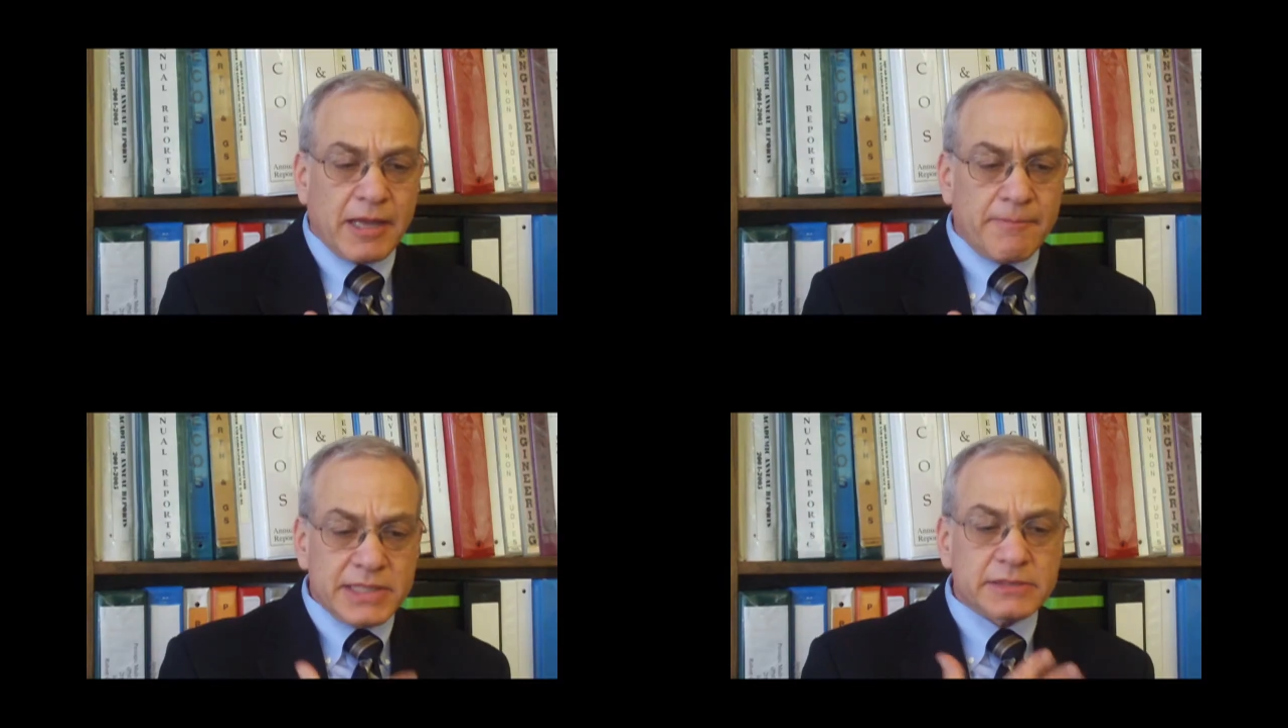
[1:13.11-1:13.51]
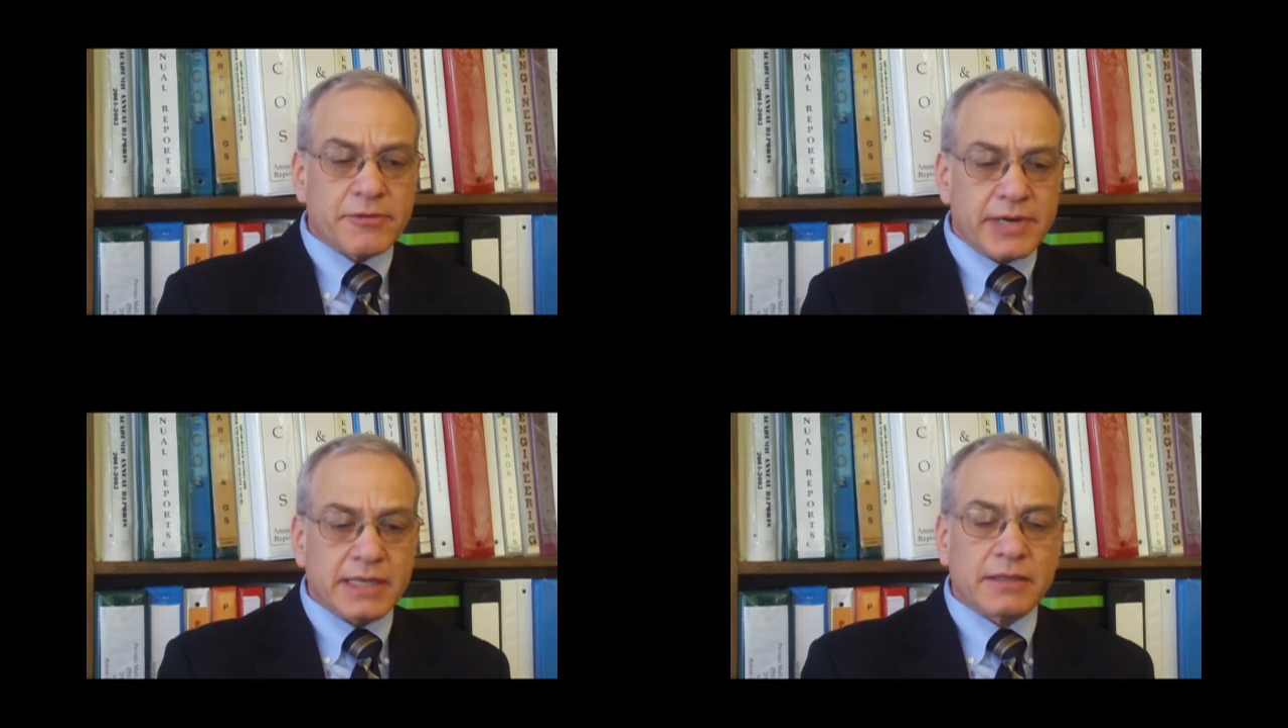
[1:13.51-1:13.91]

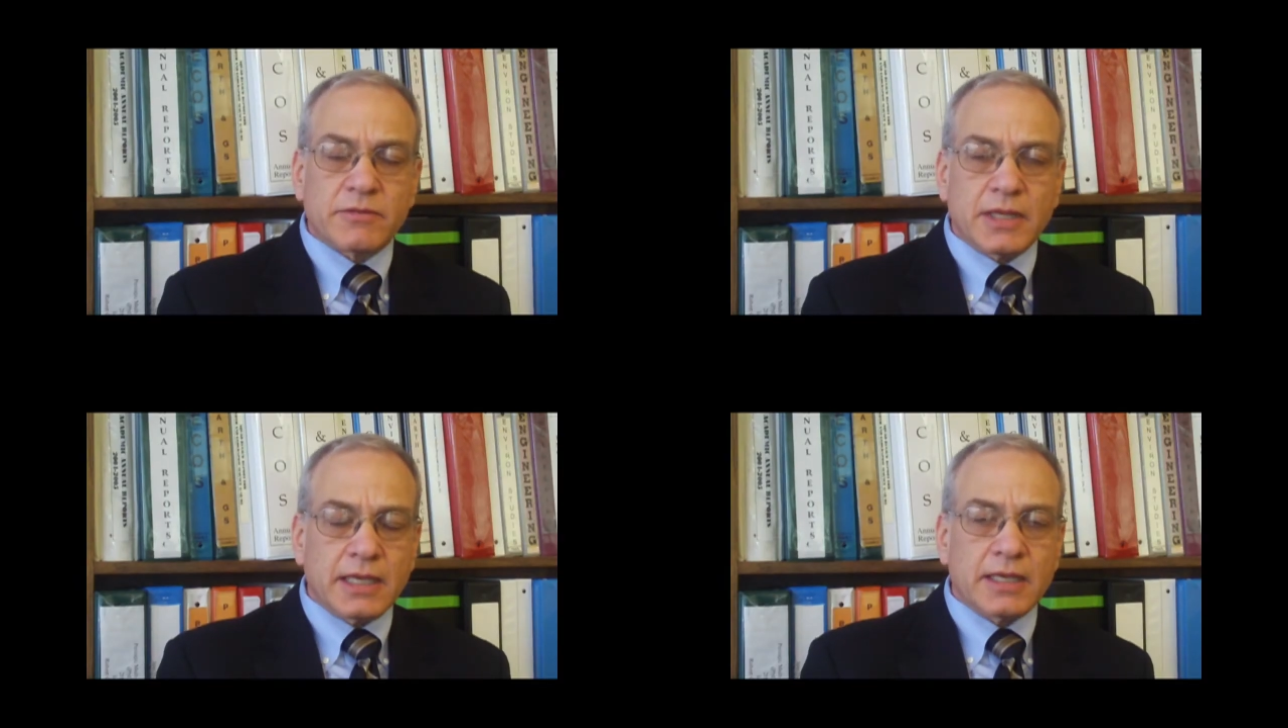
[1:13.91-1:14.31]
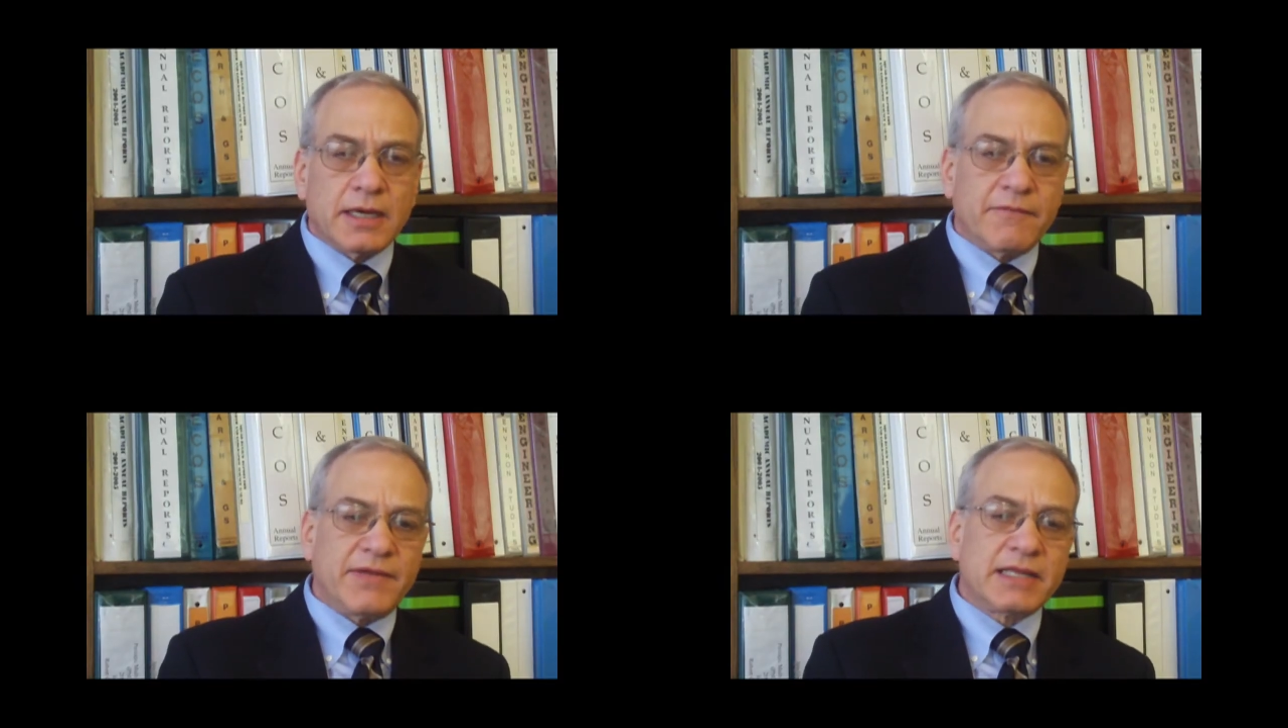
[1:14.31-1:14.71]
ameliorate the
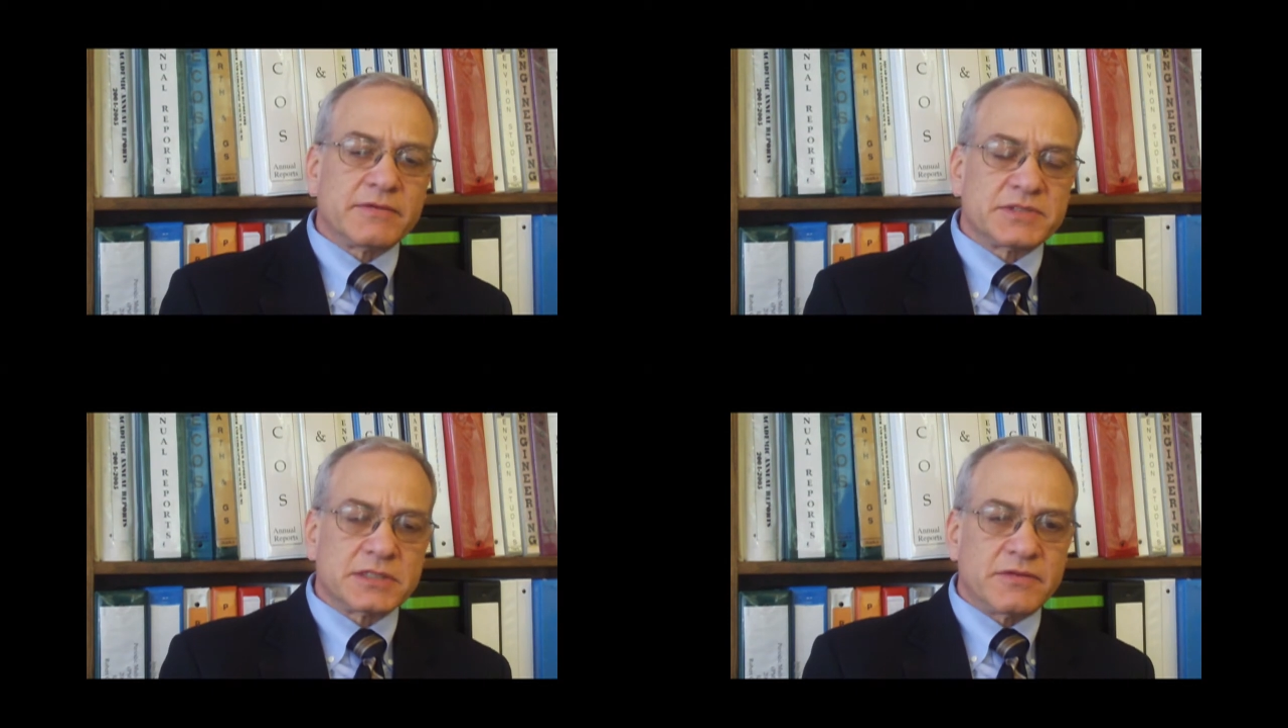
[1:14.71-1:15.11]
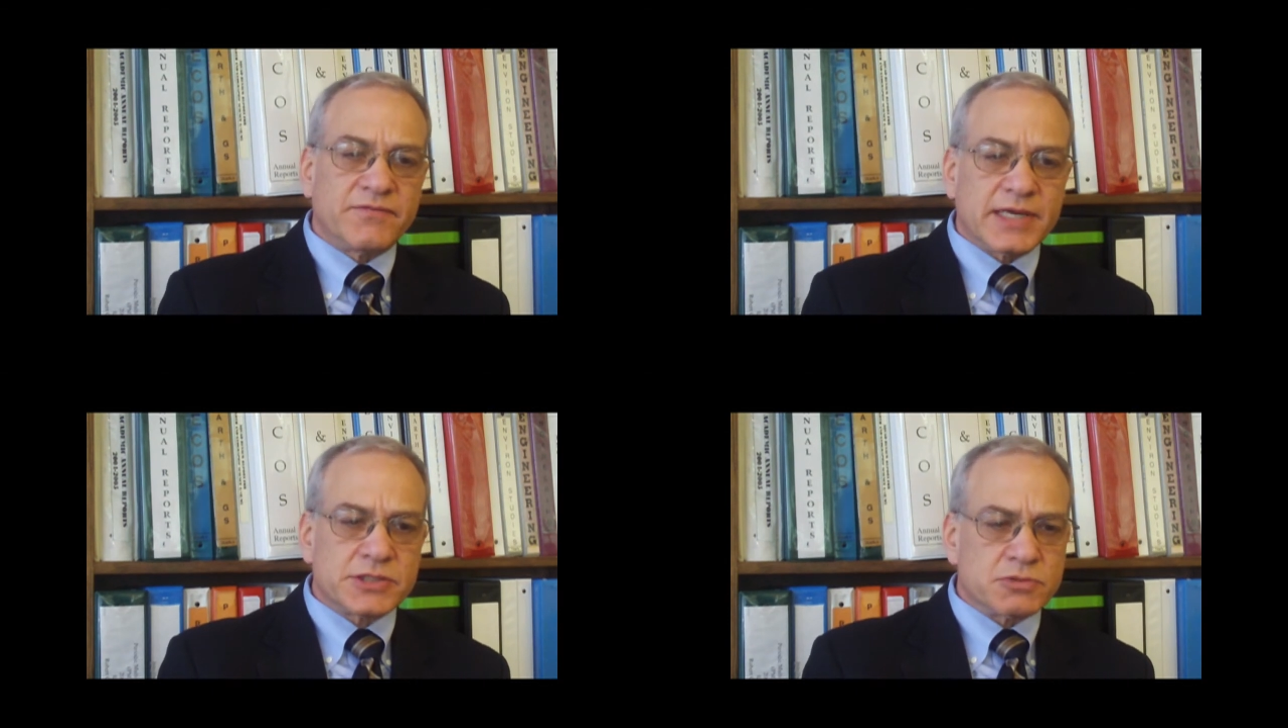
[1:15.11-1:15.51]
effect of such
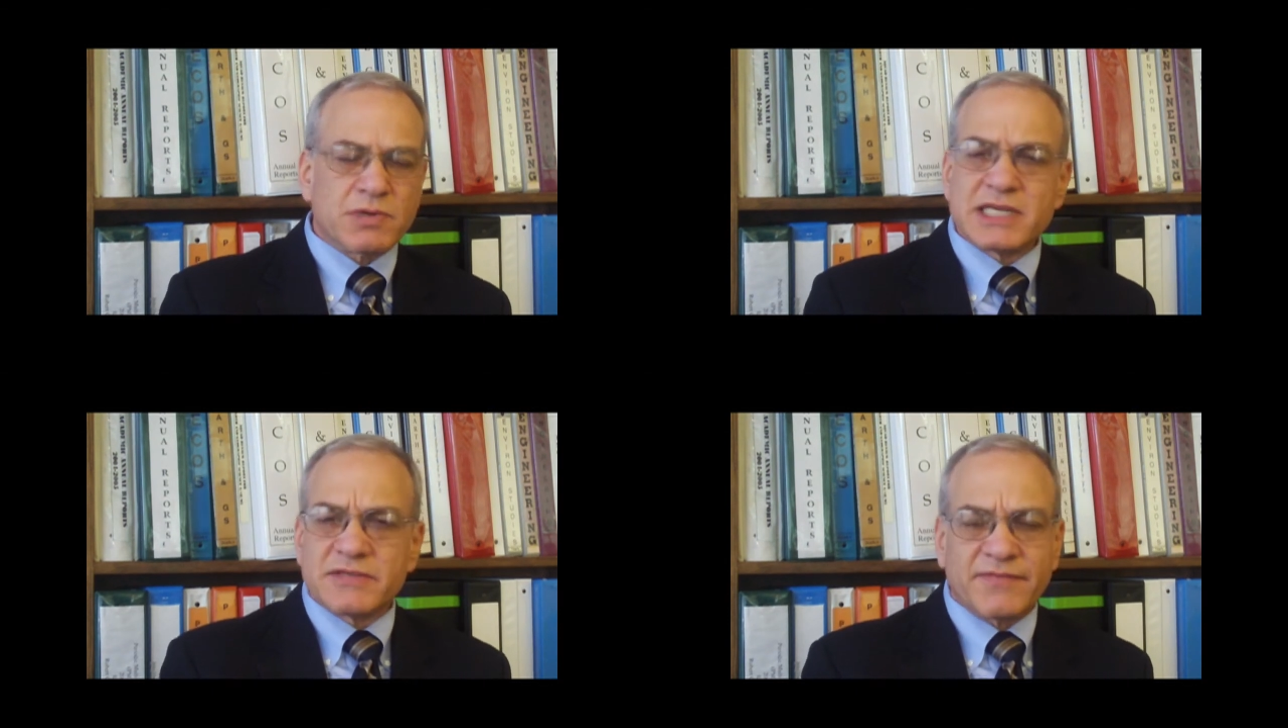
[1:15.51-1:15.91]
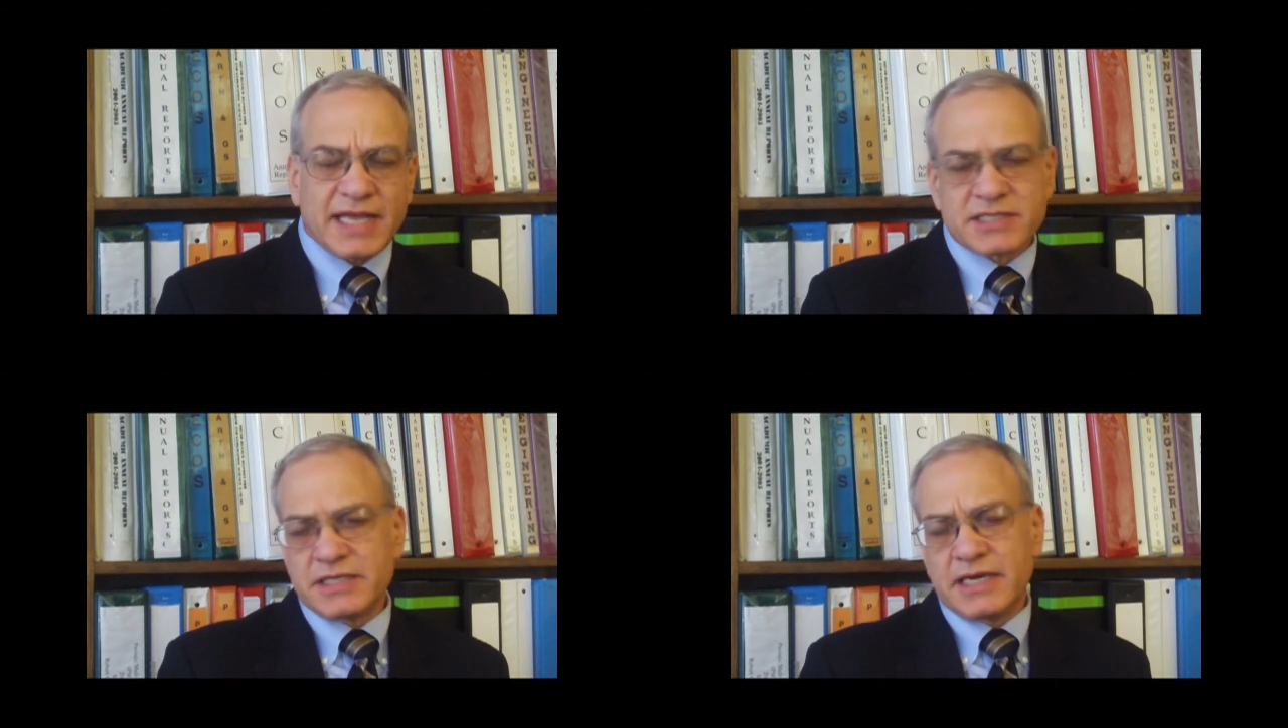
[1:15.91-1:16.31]
infections? What is a
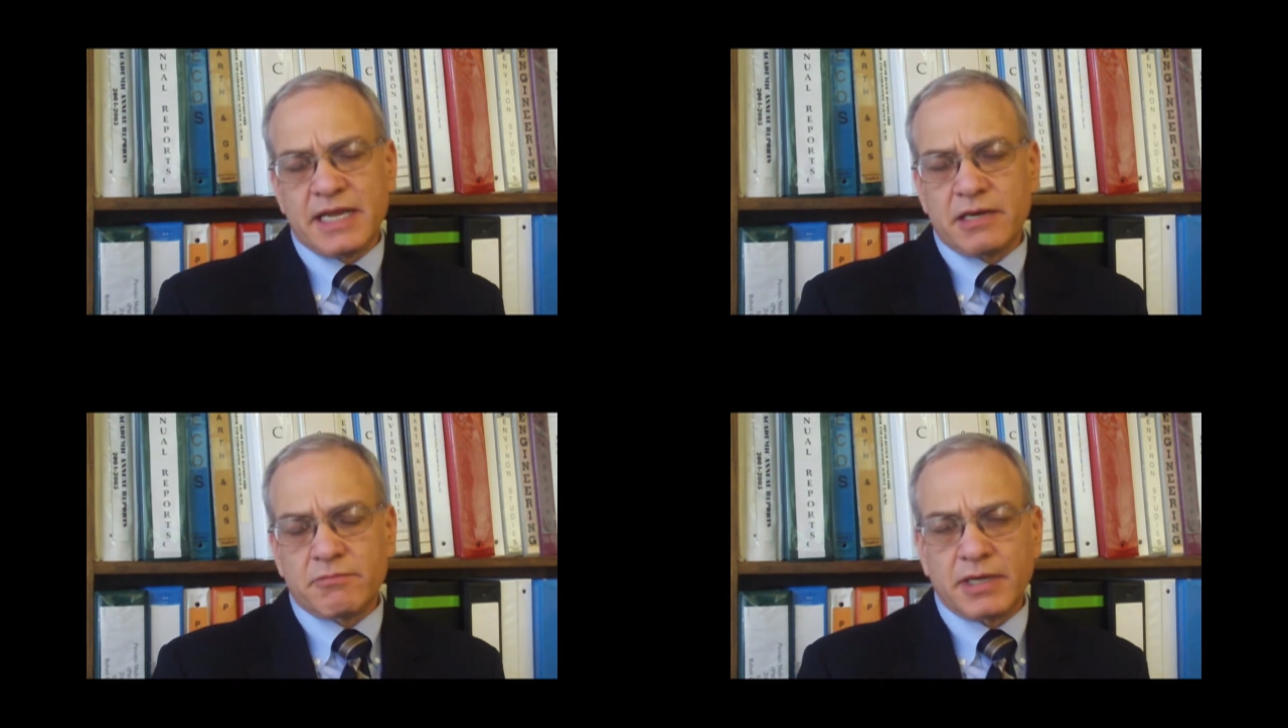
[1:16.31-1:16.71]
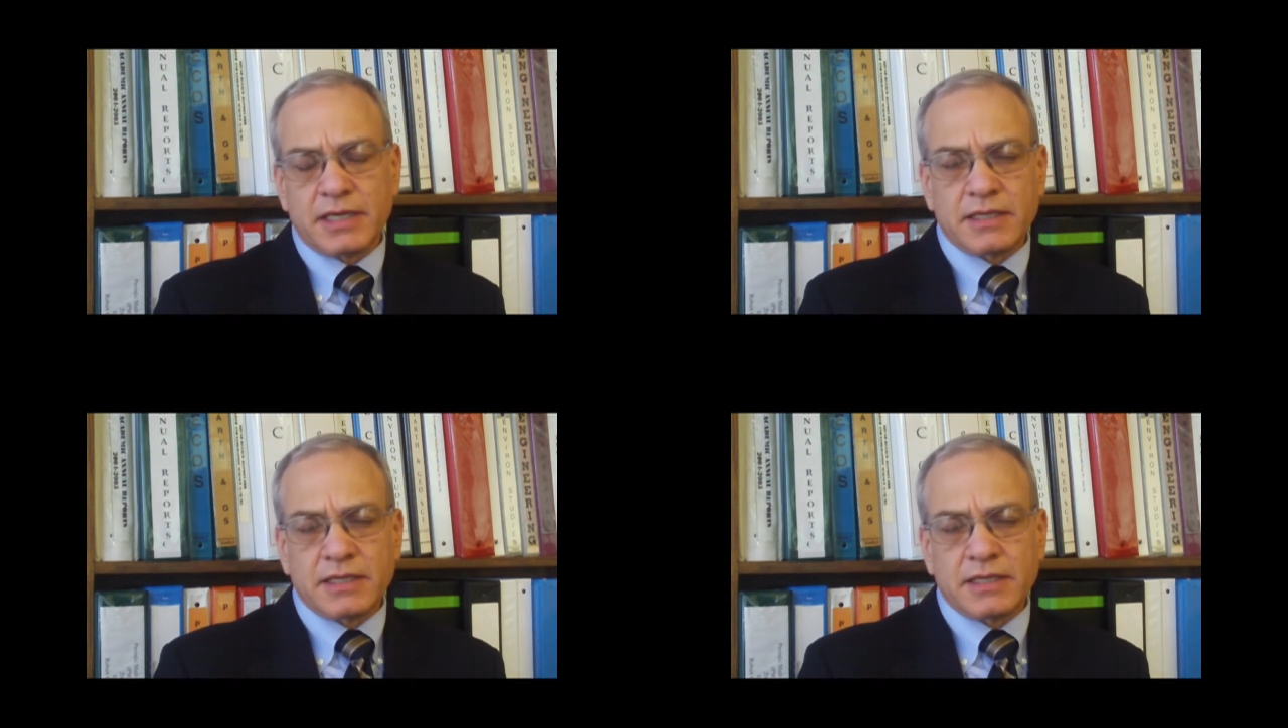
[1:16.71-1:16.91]
vaccine anyway?